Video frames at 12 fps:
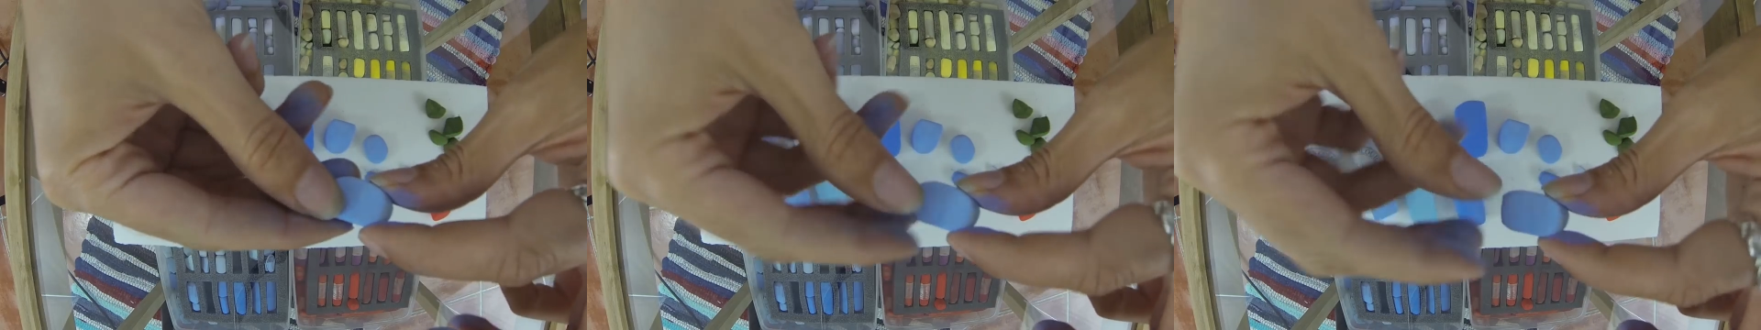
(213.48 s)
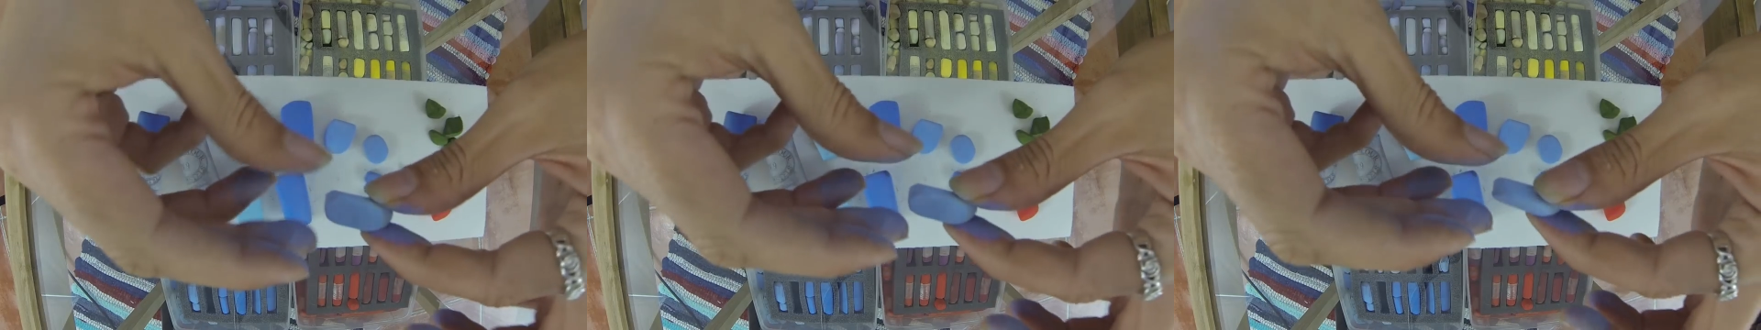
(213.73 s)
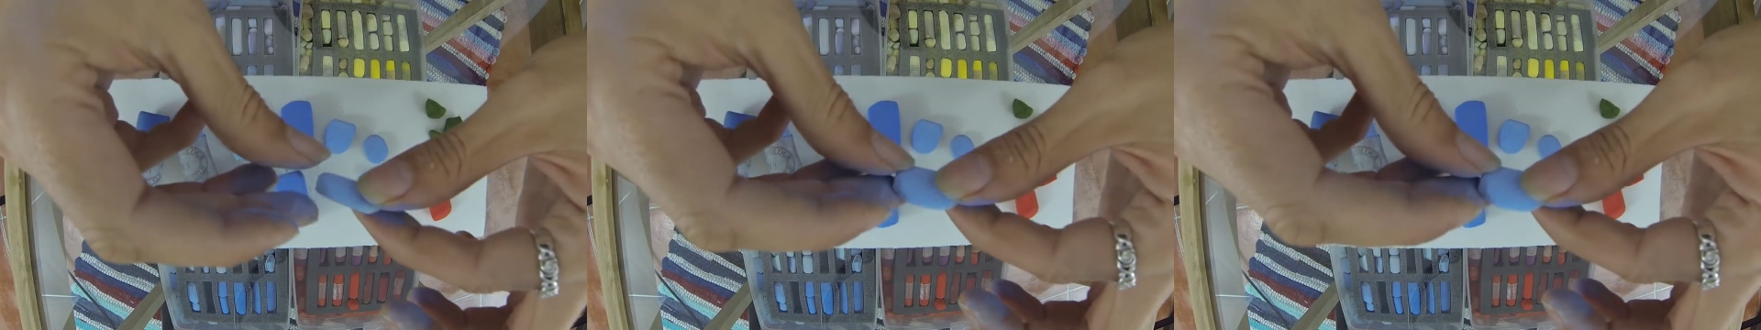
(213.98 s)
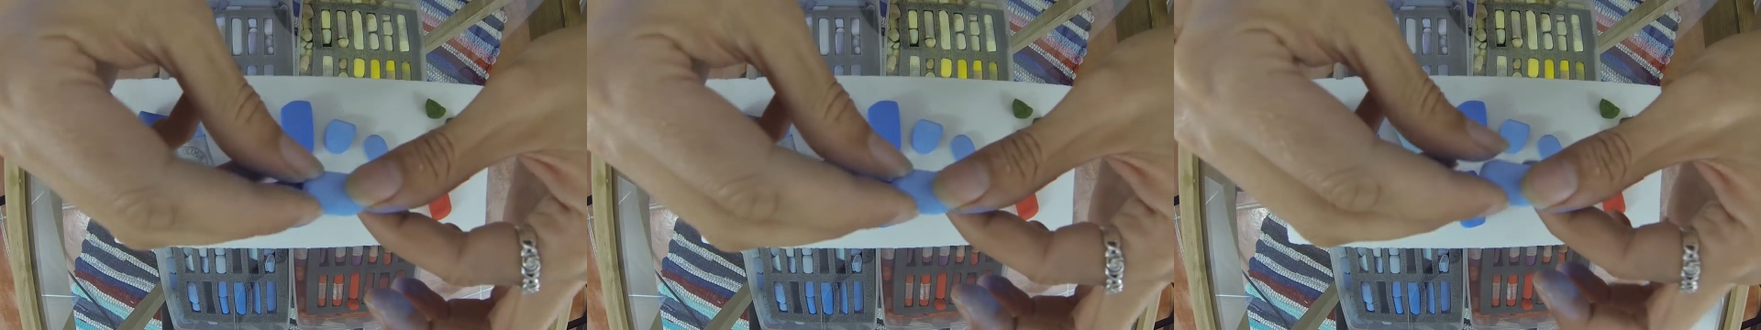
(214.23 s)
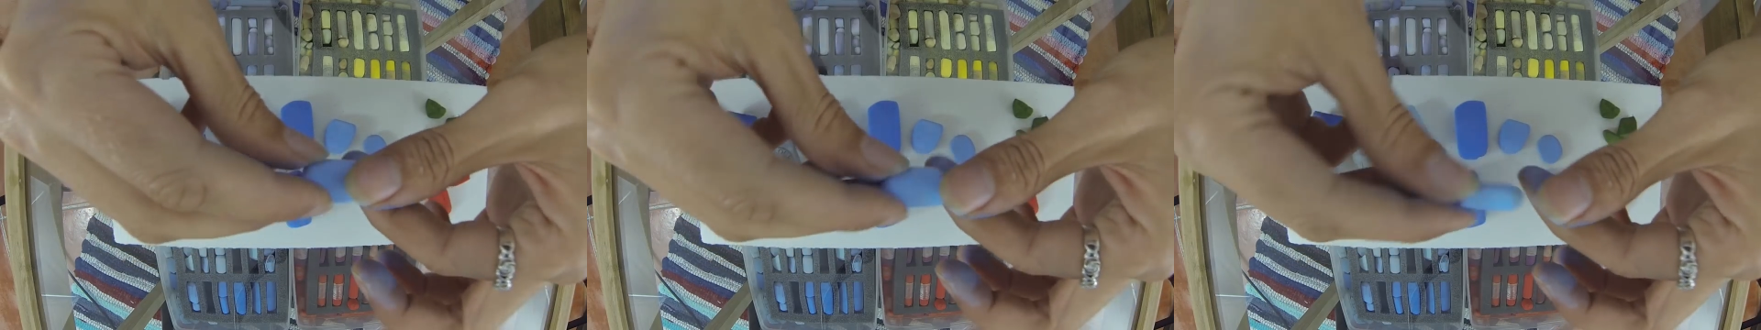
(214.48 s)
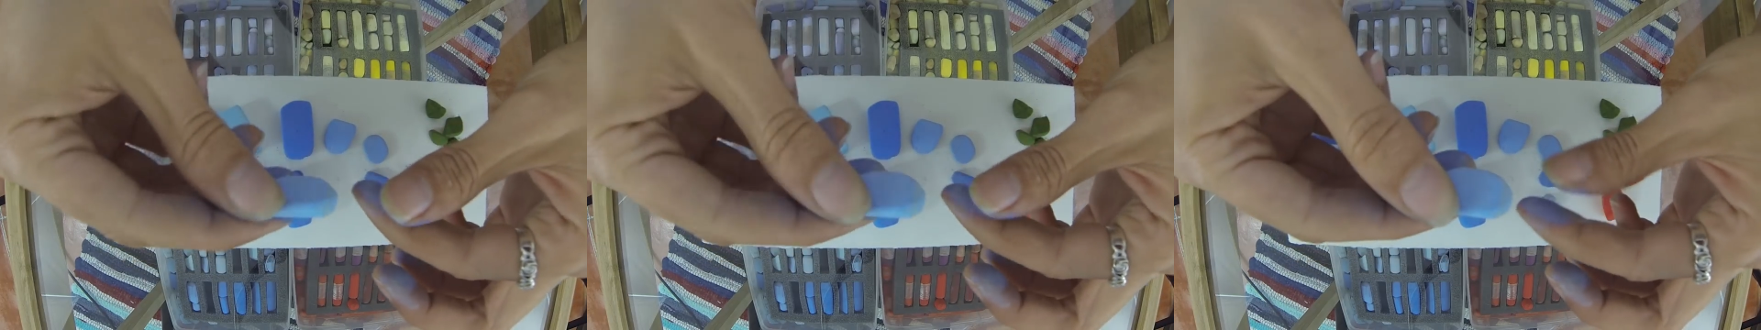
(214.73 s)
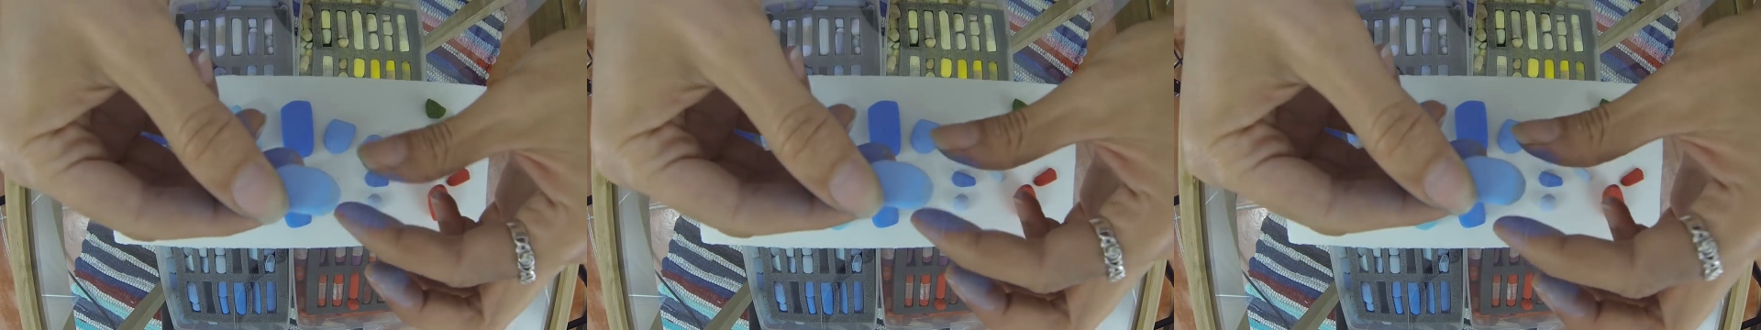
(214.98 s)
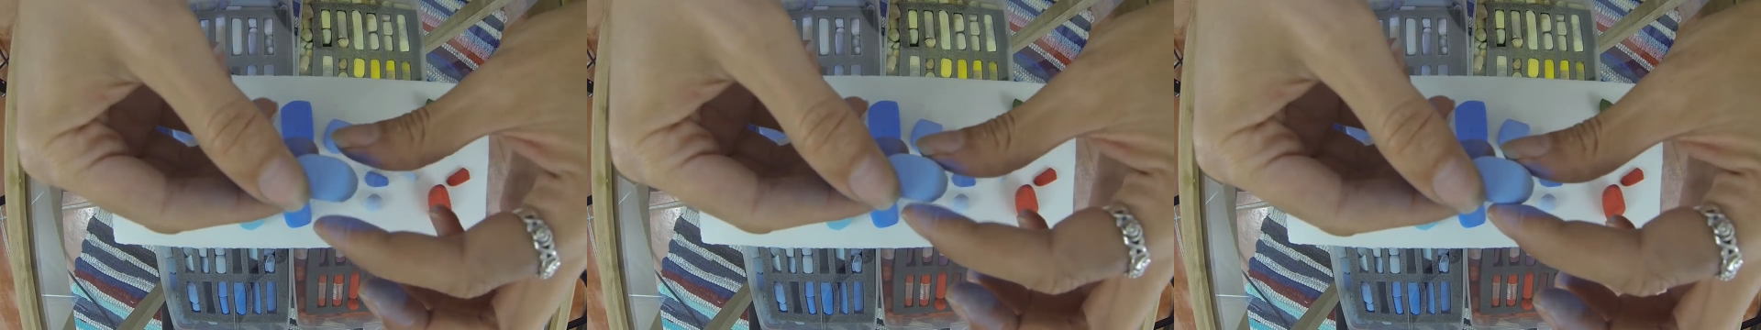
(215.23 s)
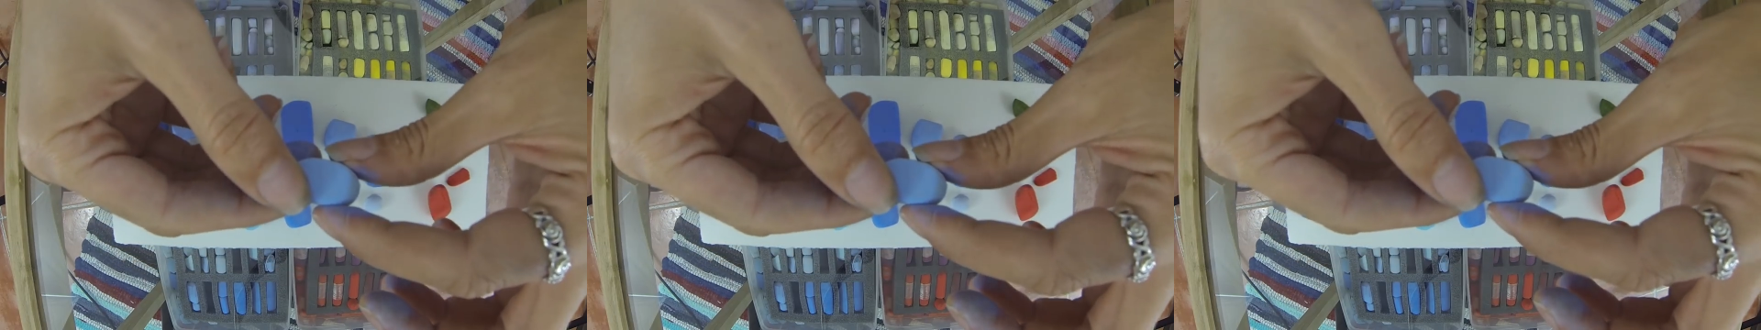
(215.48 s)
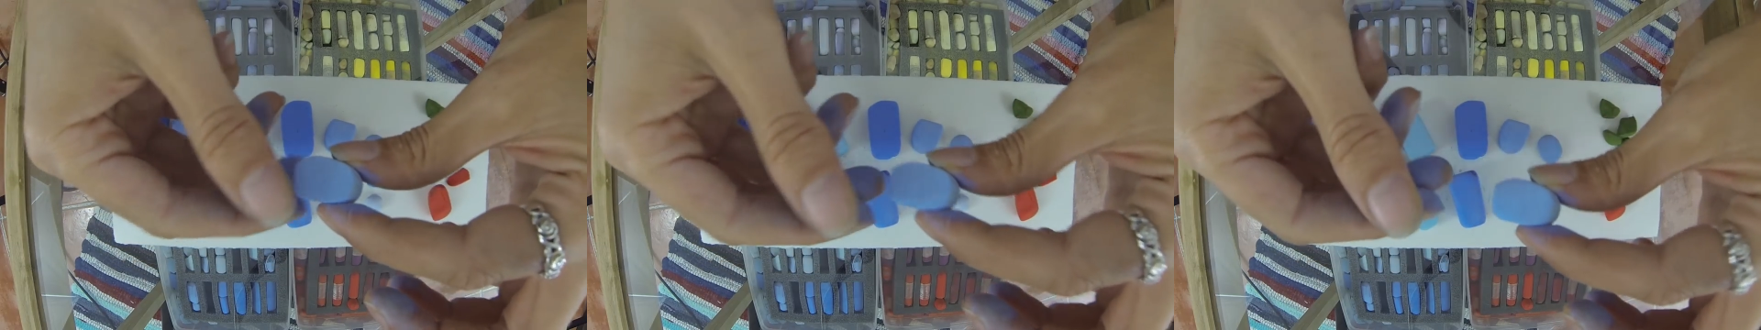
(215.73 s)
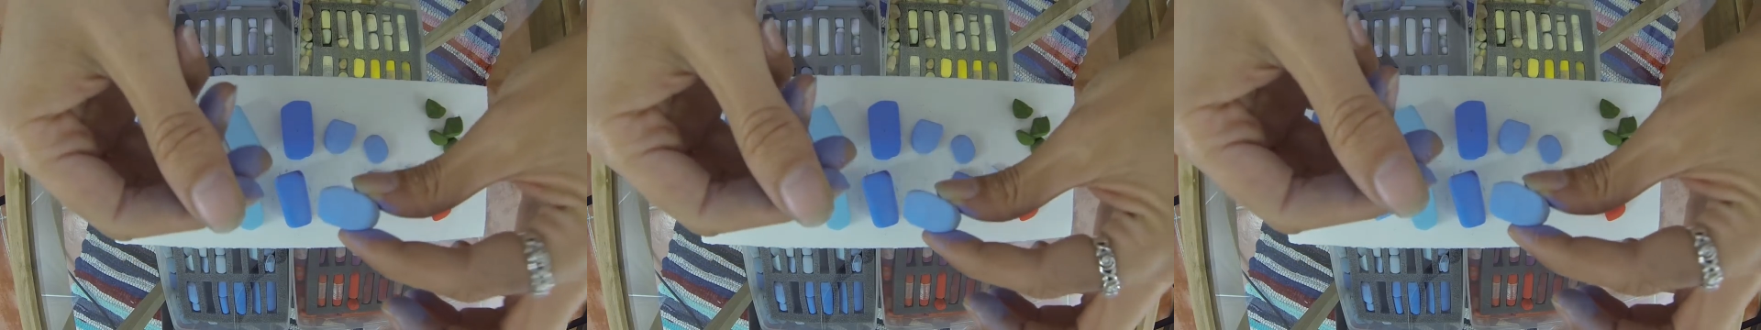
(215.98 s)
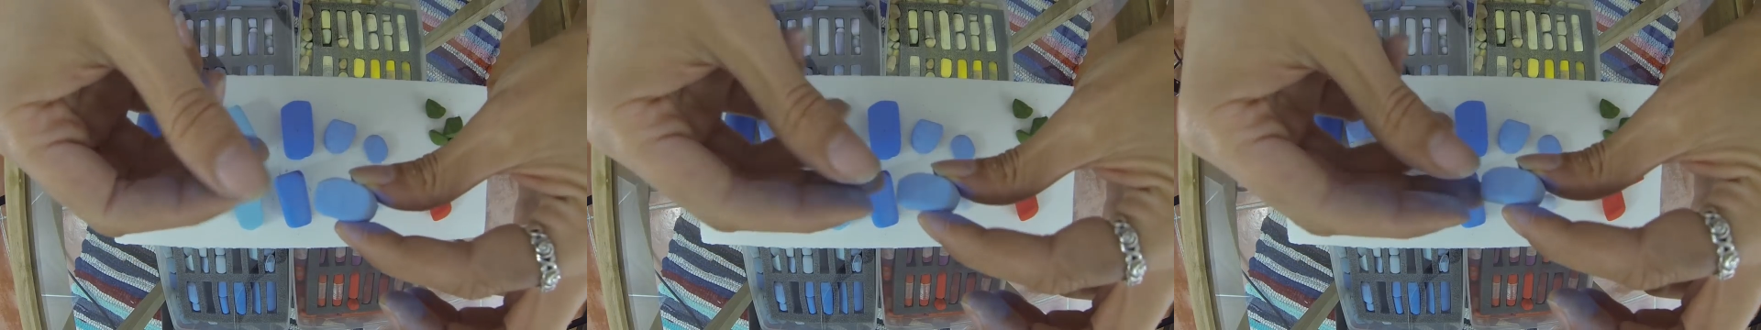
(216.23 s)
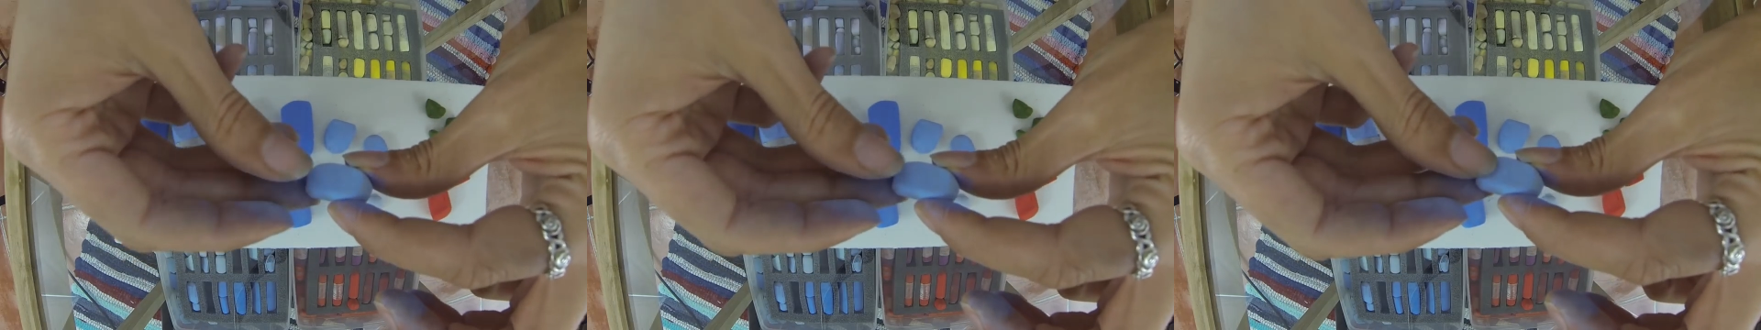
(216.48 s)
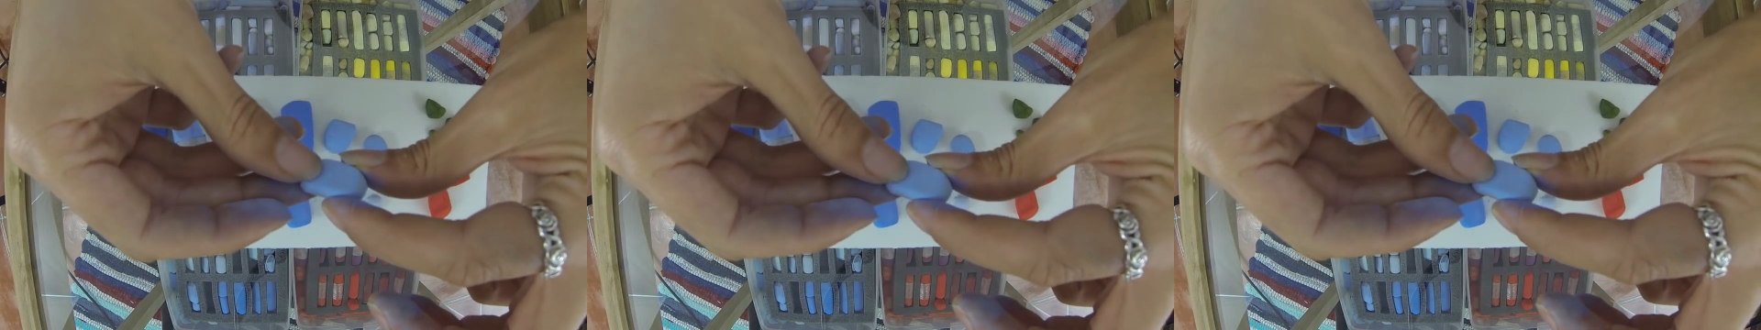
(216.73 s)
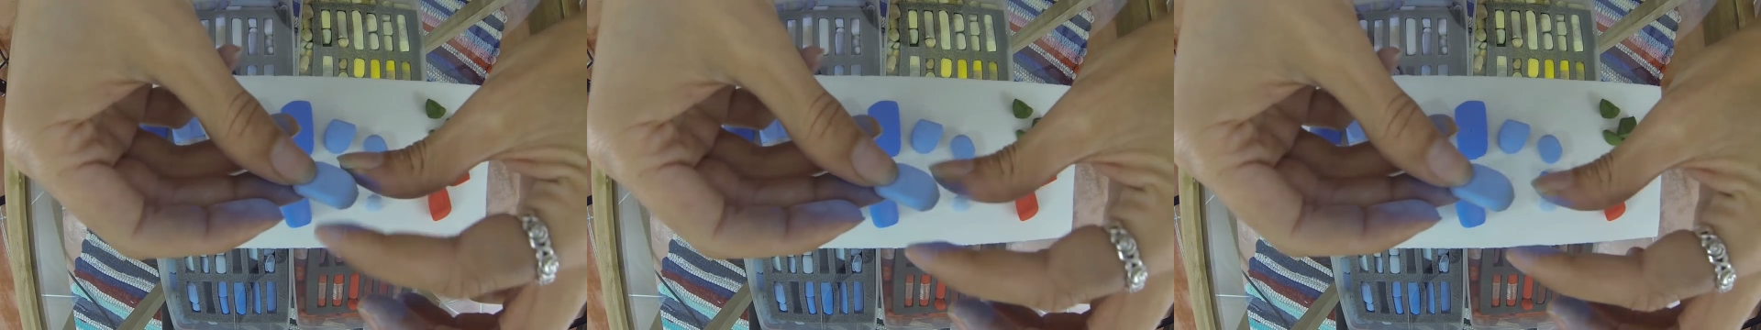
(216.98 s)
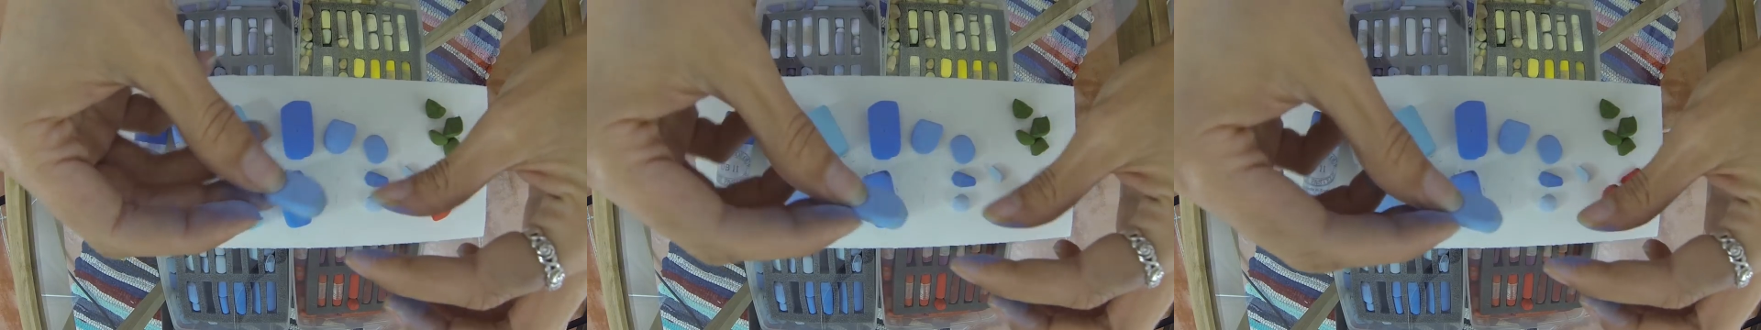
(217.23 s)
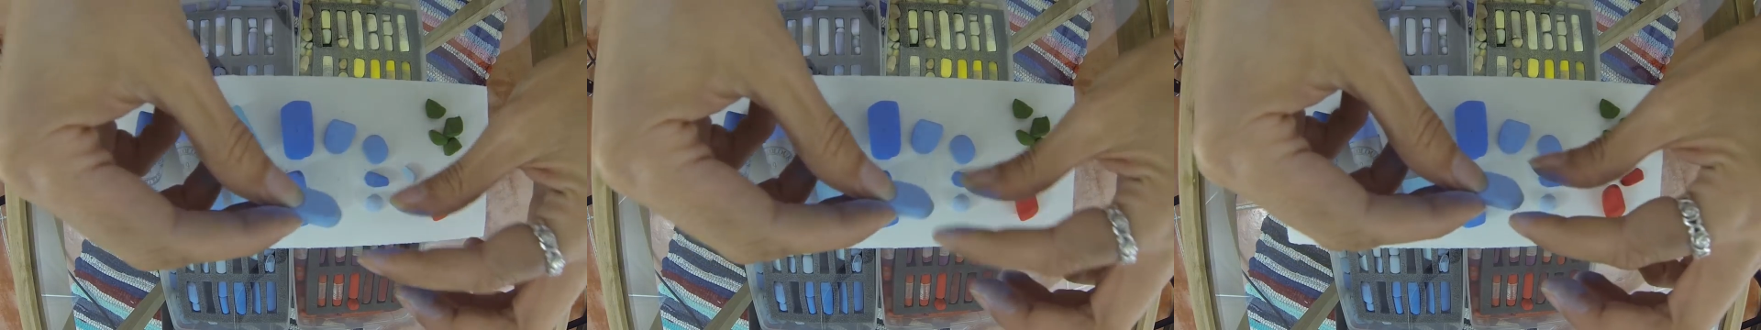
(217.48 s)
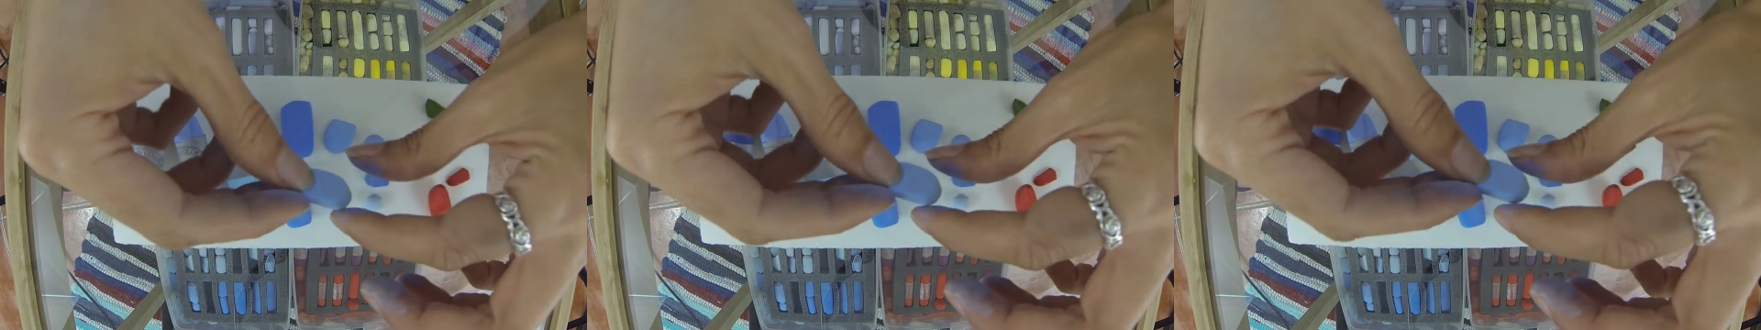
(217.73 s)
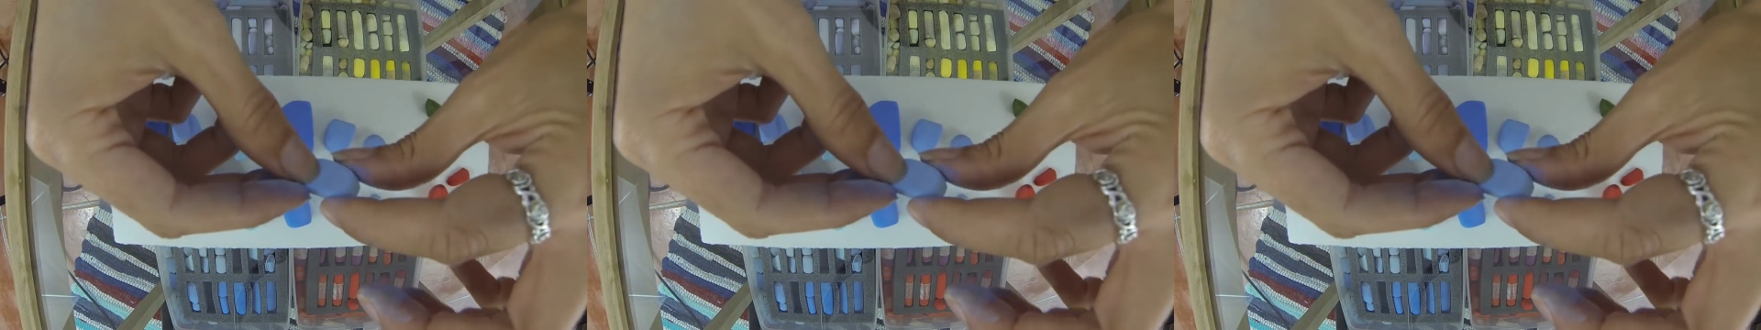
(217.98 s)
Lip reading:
Nobody's mouth can be seen.